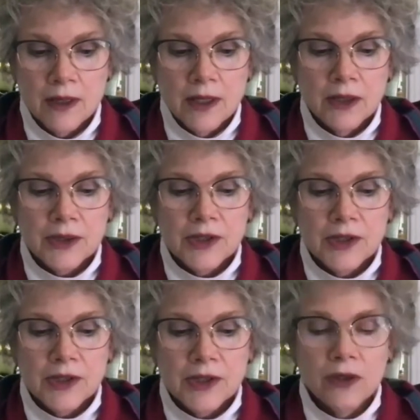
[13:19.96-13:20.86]
You know, it's
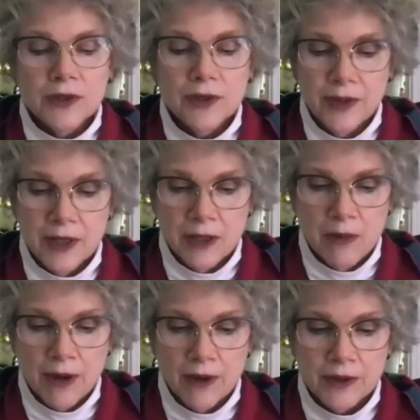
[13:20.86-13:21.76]
difficult to think
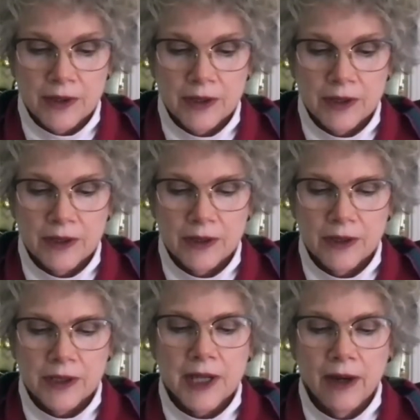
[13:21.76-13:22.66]
about
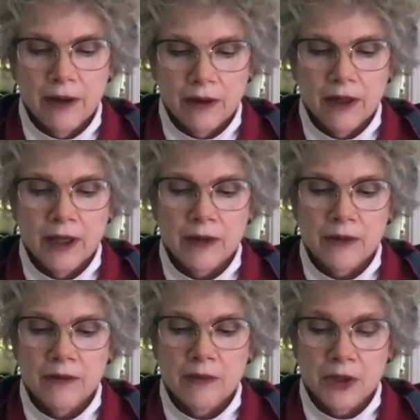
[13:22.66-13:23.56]
the terror
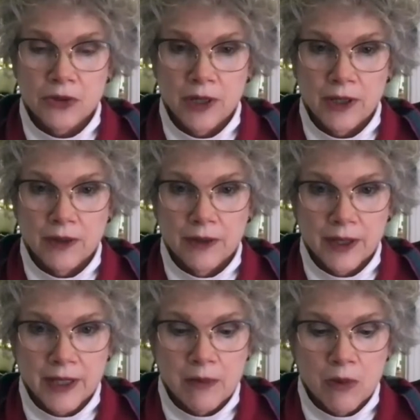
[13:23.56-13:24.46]
and betrayal that
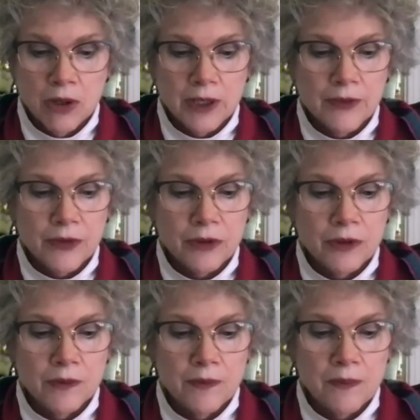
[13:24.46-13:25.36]
Tamar lived
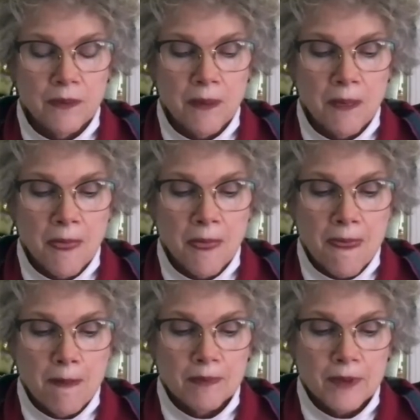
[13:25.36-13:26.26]
through.
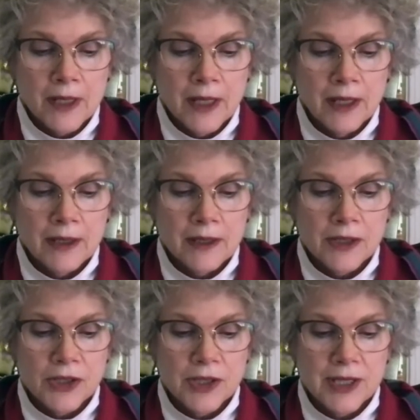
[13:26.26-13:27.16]
And
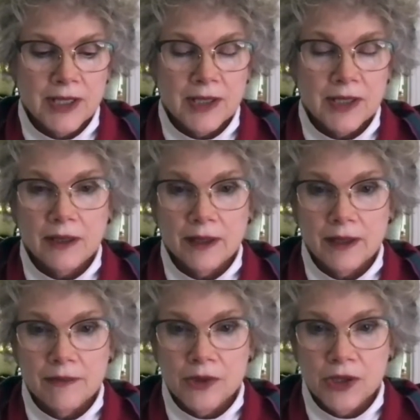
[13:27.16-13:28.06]

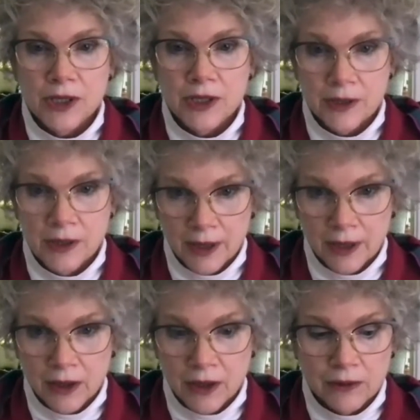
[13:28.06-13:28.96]
statistically, she's not
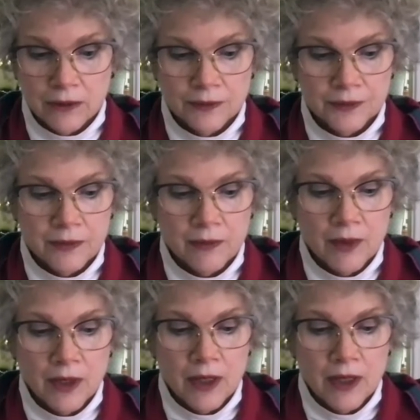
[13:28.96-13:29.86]
alone.
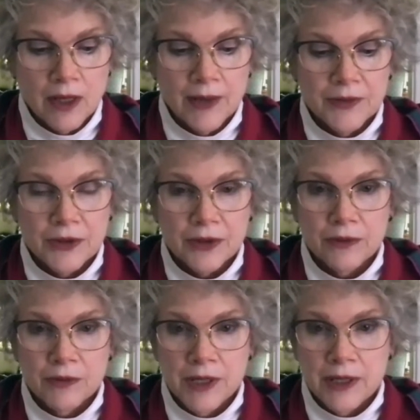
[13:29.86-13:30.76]
After
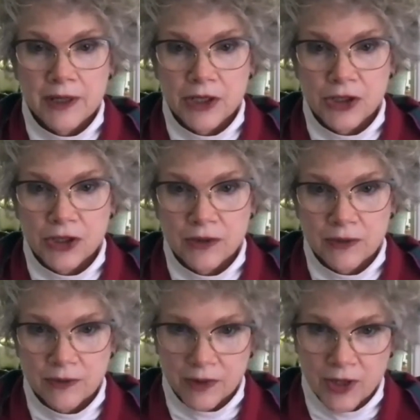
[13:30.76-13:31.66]
reading these
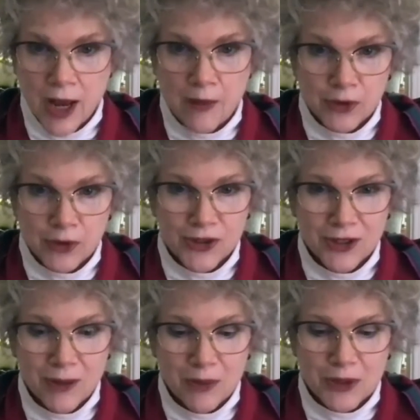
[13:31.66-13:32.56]
chapters a
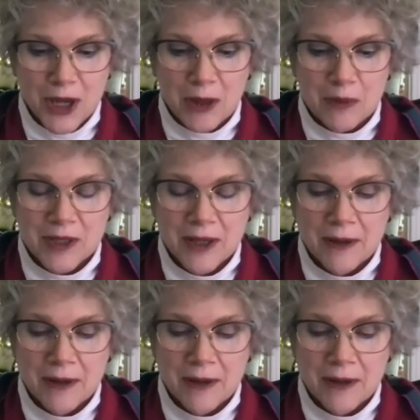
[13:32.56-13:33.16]
couple times,